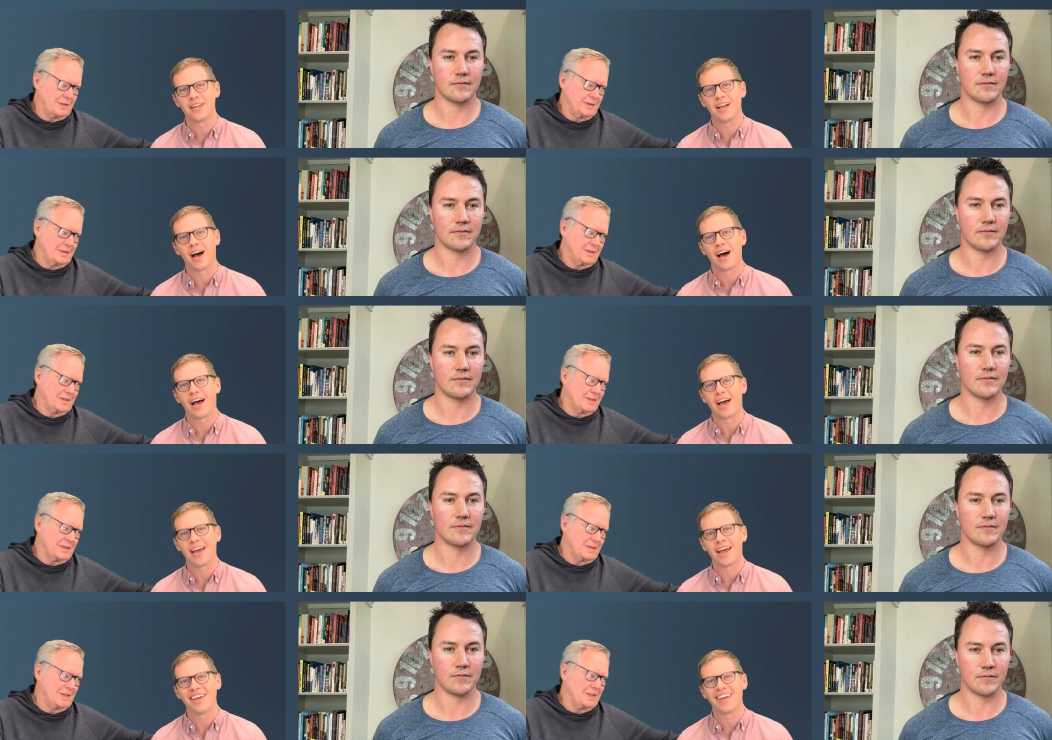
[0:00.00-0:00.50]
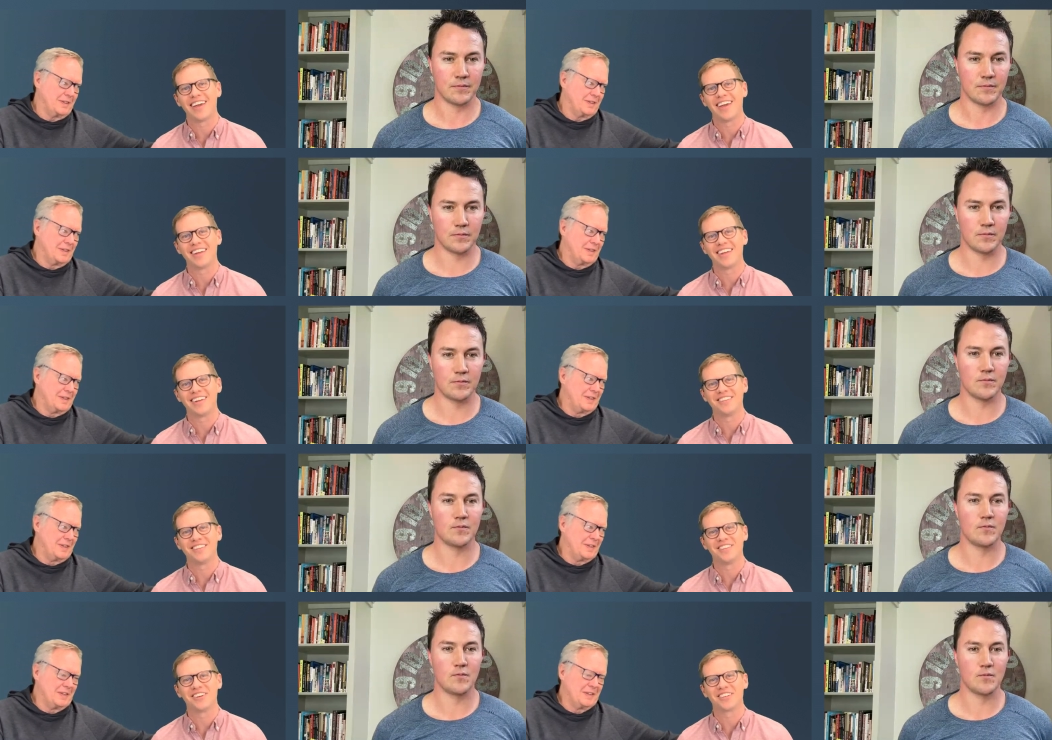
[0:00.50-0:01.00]
Speaker 1: I
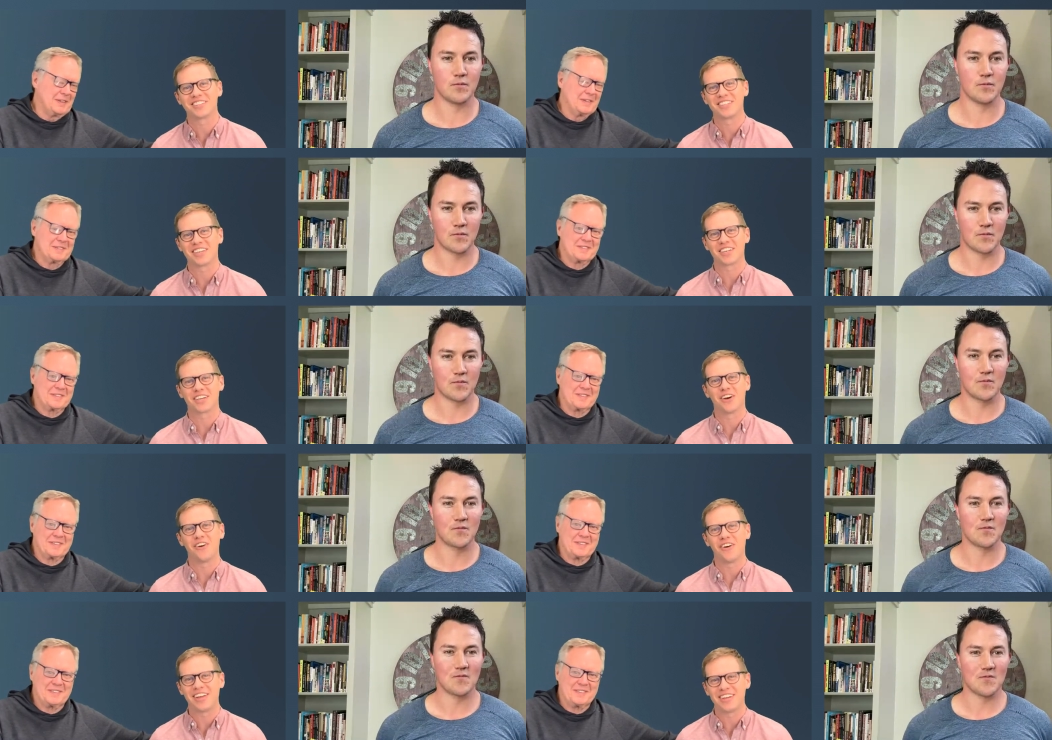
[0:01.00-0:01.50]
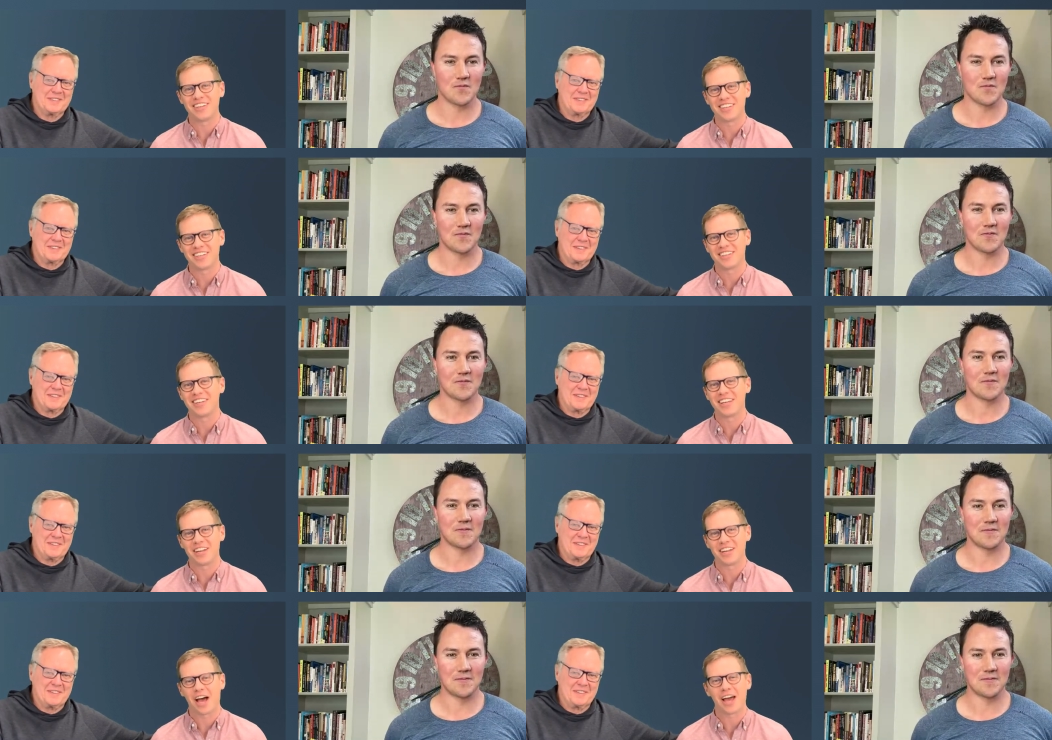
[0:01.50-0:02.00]
had looked at going, didn't
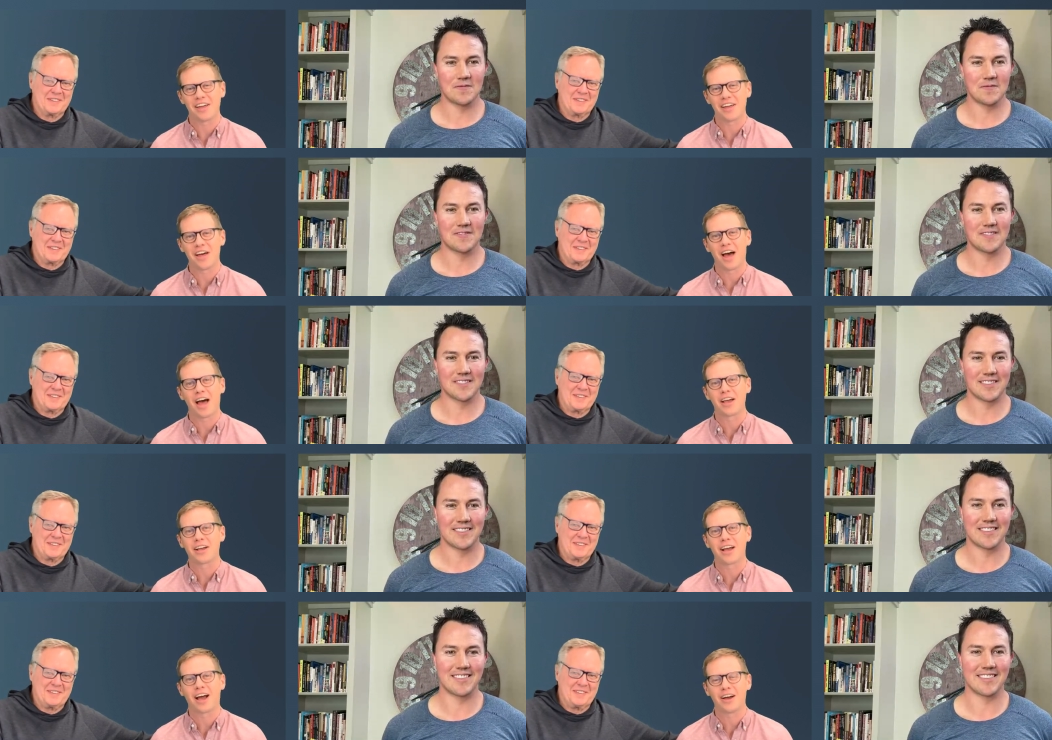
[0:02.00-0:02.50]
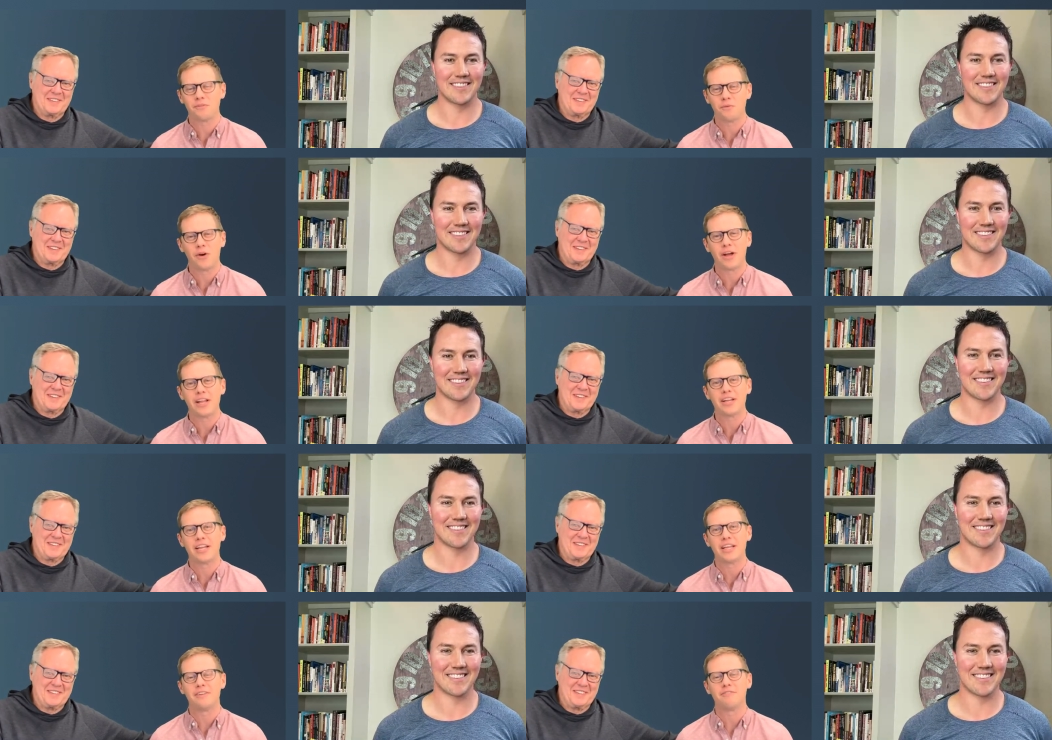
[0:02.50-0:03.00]
it? I, I got
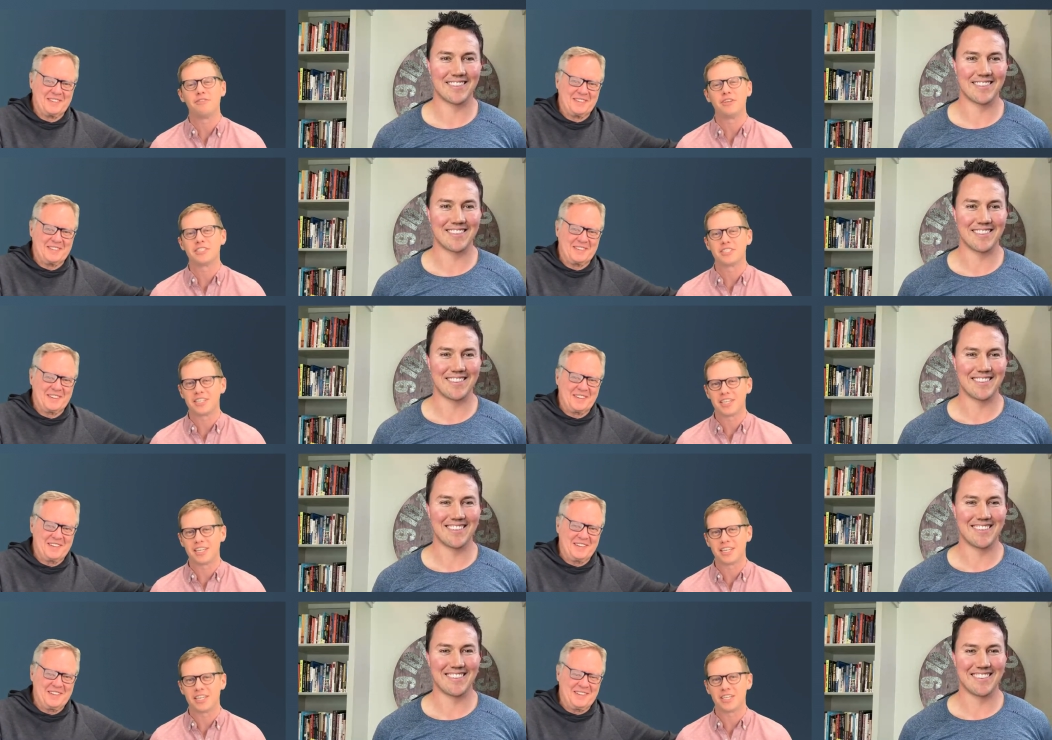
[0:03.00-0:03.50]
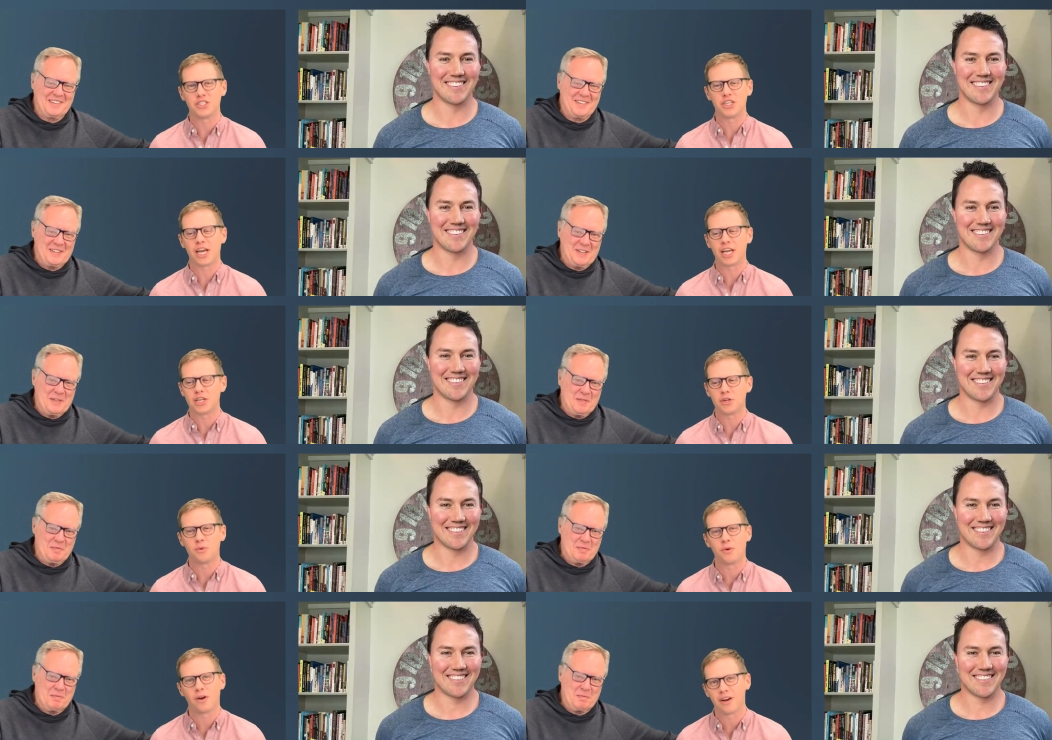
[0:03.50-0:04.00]
went and visited in
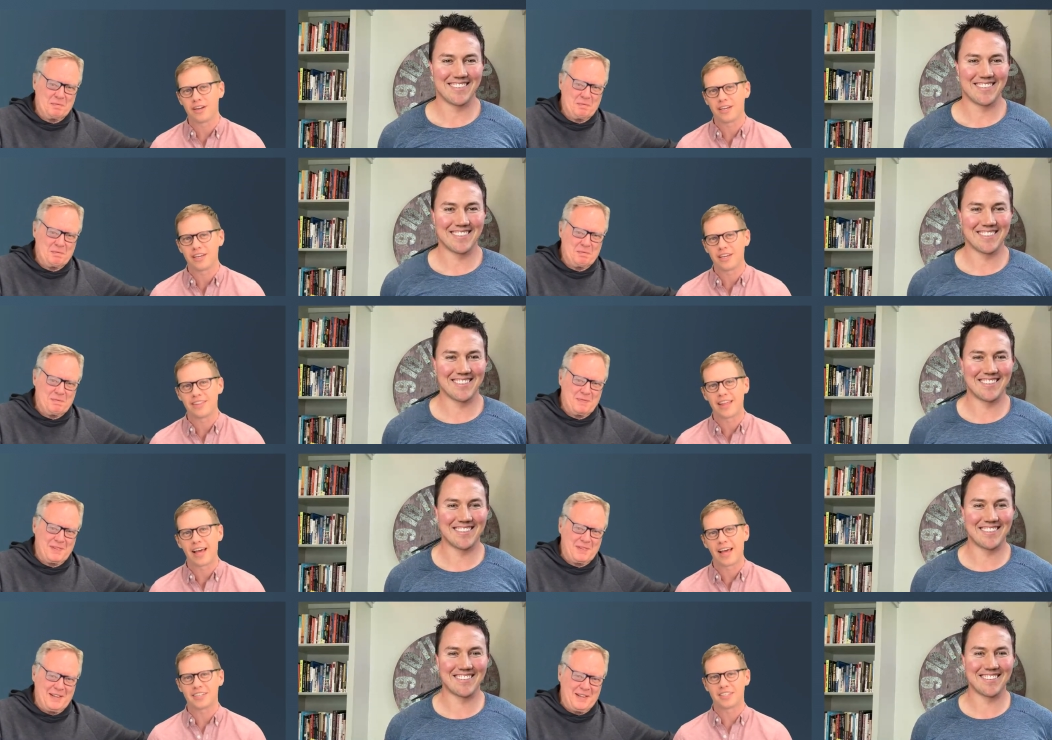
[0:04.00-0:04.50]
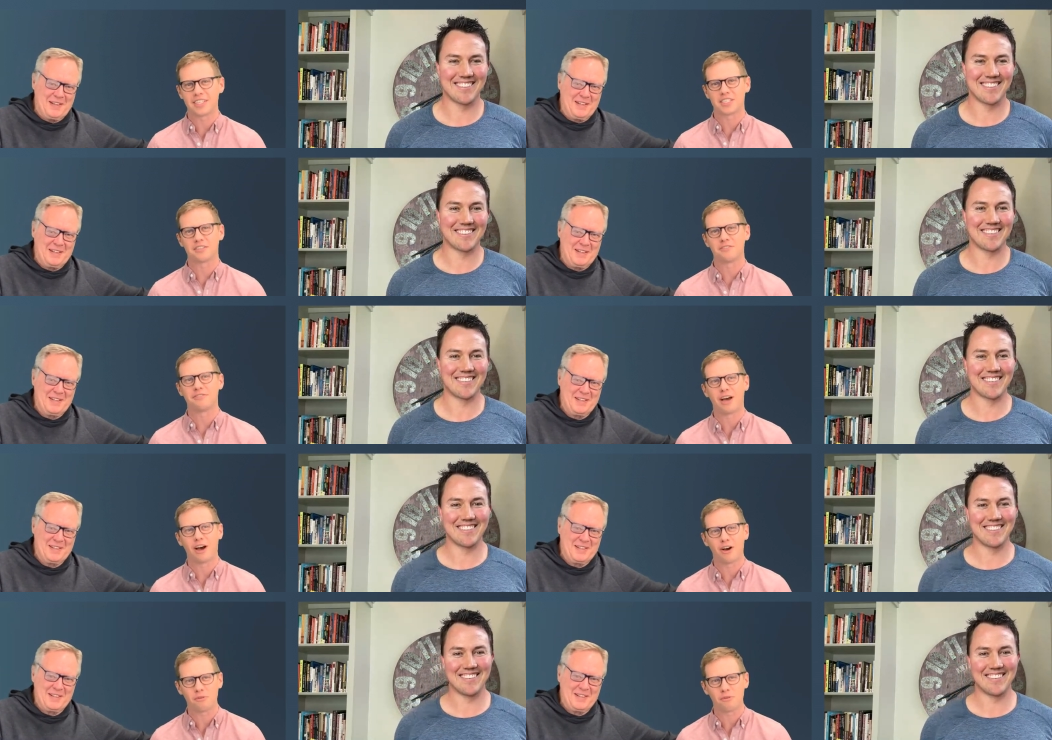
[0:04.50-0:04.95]
January, and that disavowed